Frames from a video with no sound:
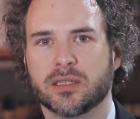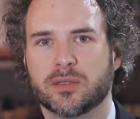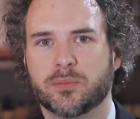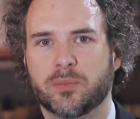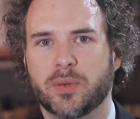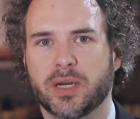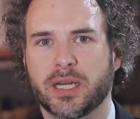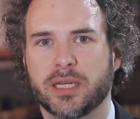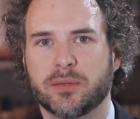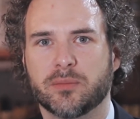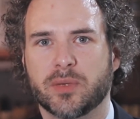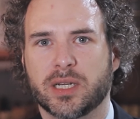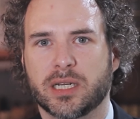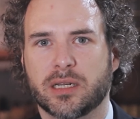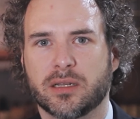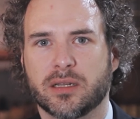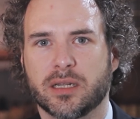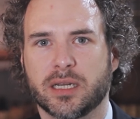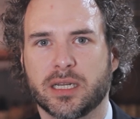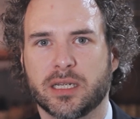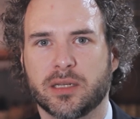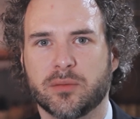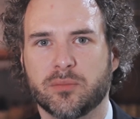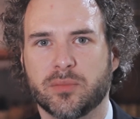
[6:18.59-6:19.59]
Despite my
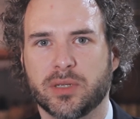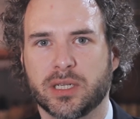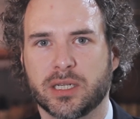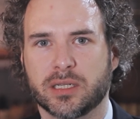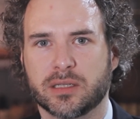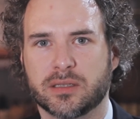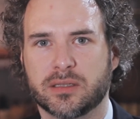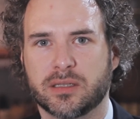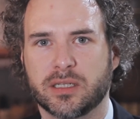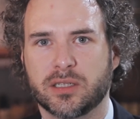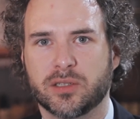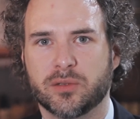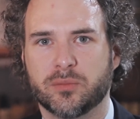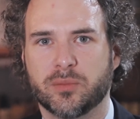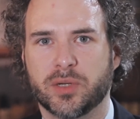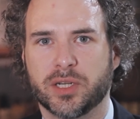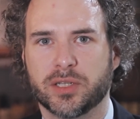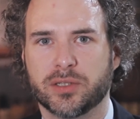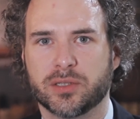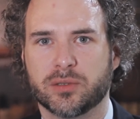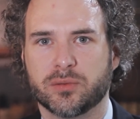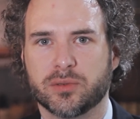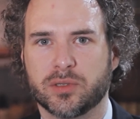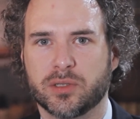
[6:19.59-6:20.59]
client being a single
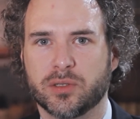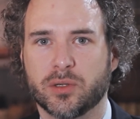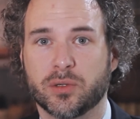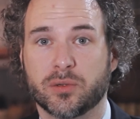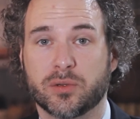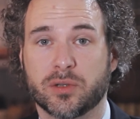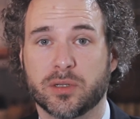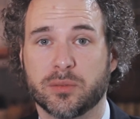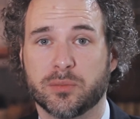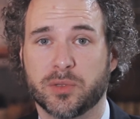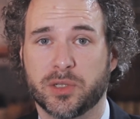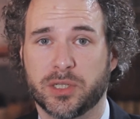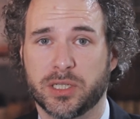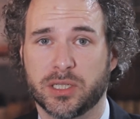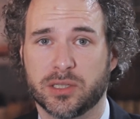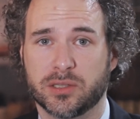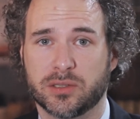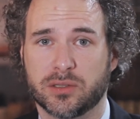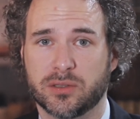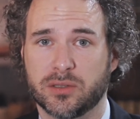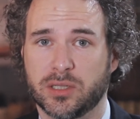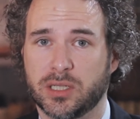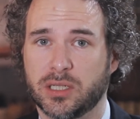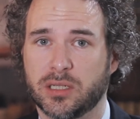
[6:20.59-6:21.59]
mother with no criminal
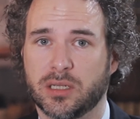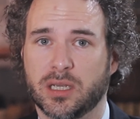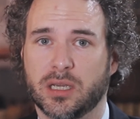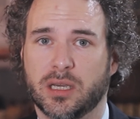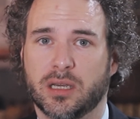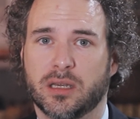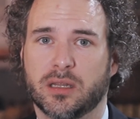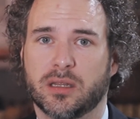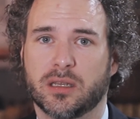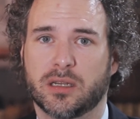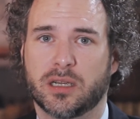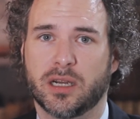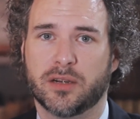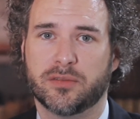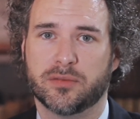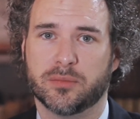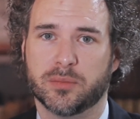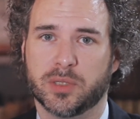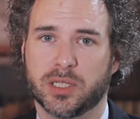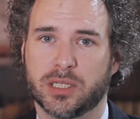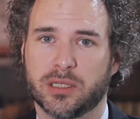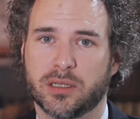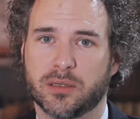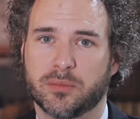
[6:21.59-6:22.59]
history, the
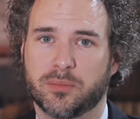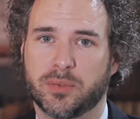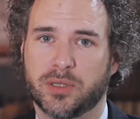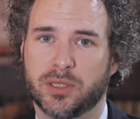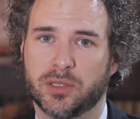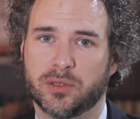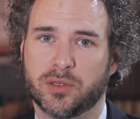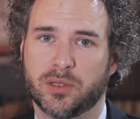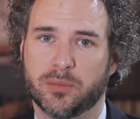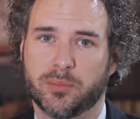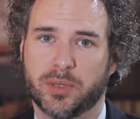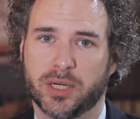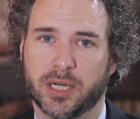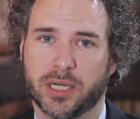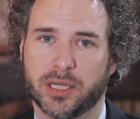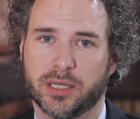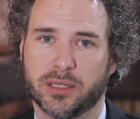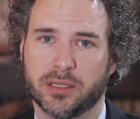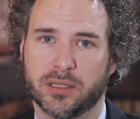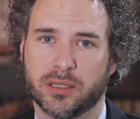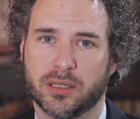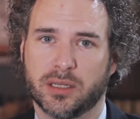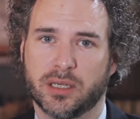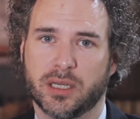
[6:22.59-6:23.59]
government appealed the
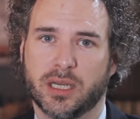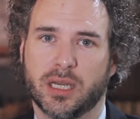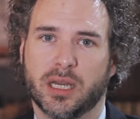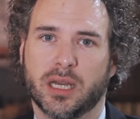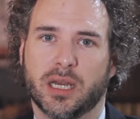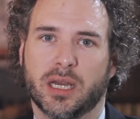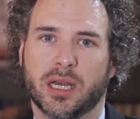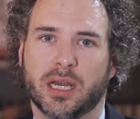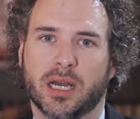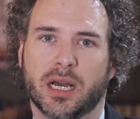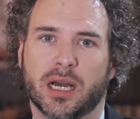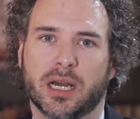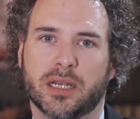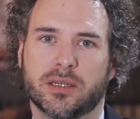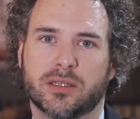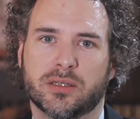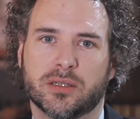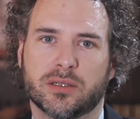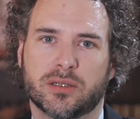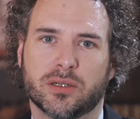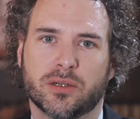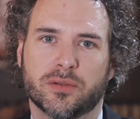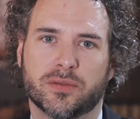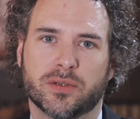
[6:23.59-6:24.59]
bond. I
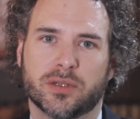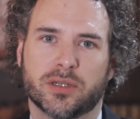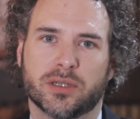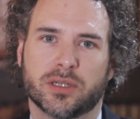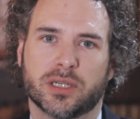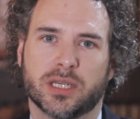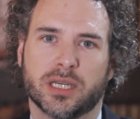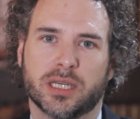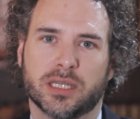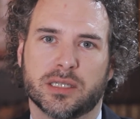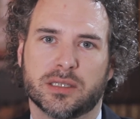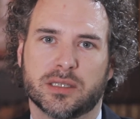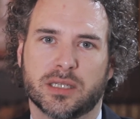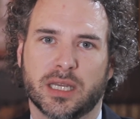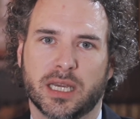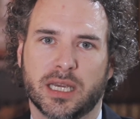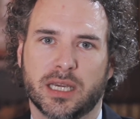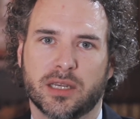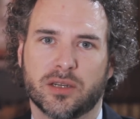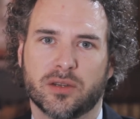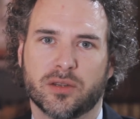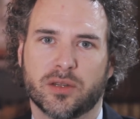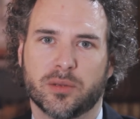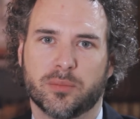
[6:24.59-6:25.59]
took over her case to
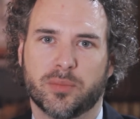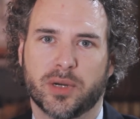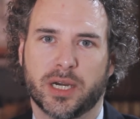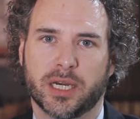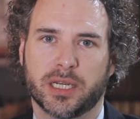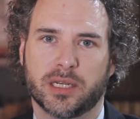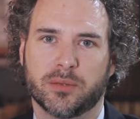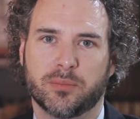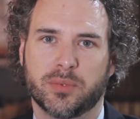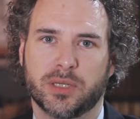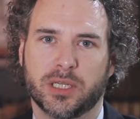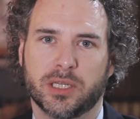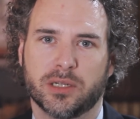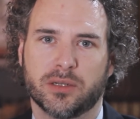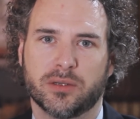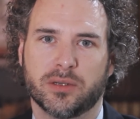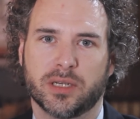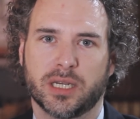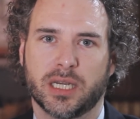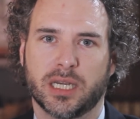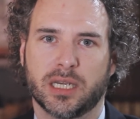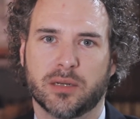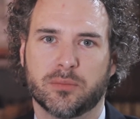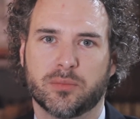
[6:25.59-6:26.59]
handle the bond
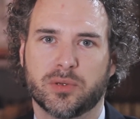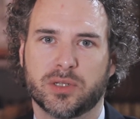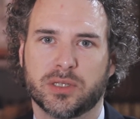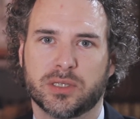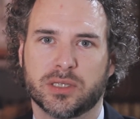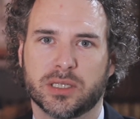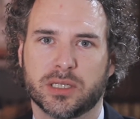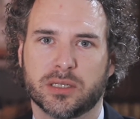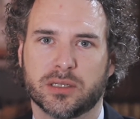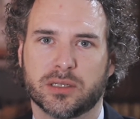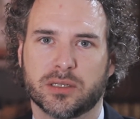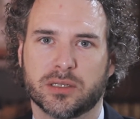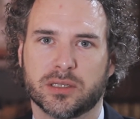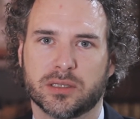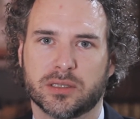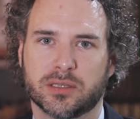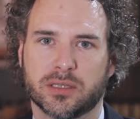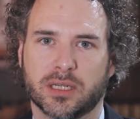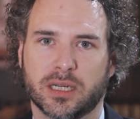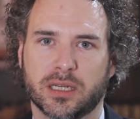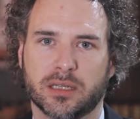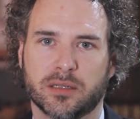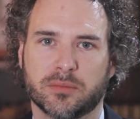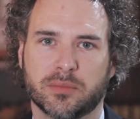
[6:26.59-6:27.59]
appeal and present her
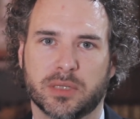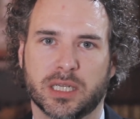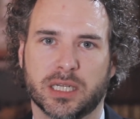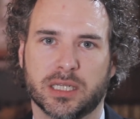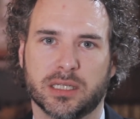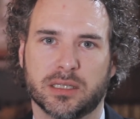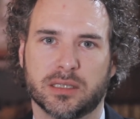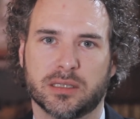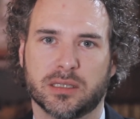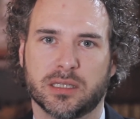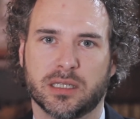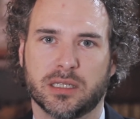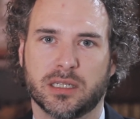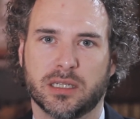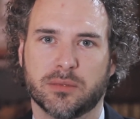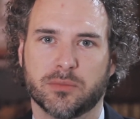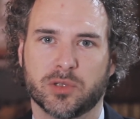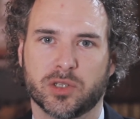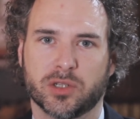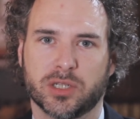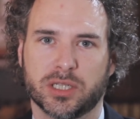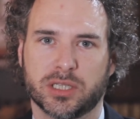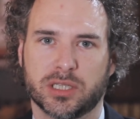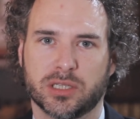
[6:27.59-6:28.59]
asylum case in
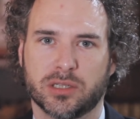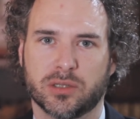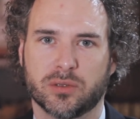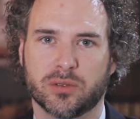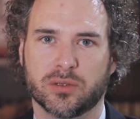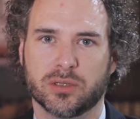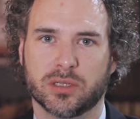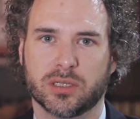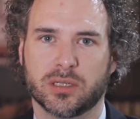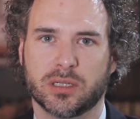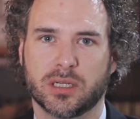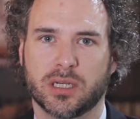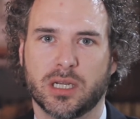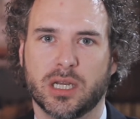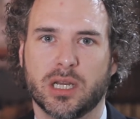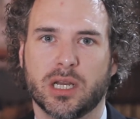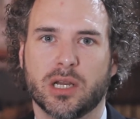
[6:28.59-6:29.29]
immigration court.